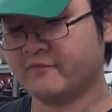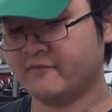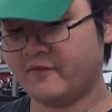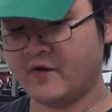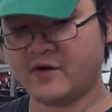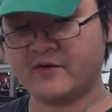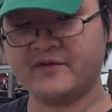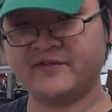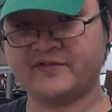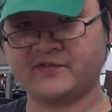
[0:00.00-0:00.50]

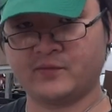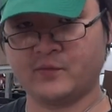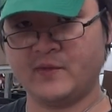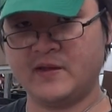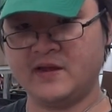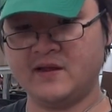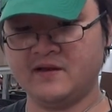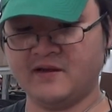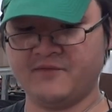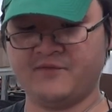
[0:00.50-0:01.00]
Very
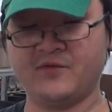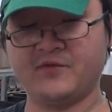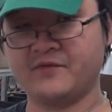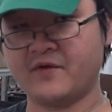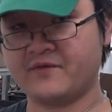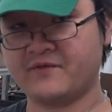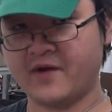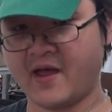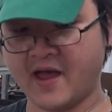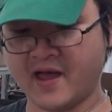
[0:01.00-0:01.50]
sweet. If you've
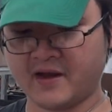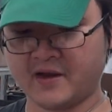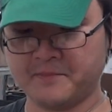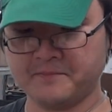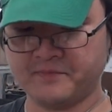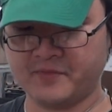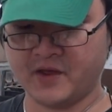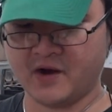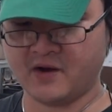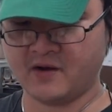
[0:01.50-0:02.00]
never had them,
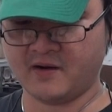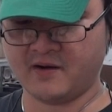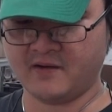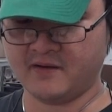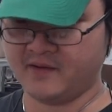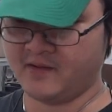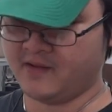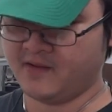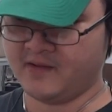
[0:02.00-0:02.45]
they're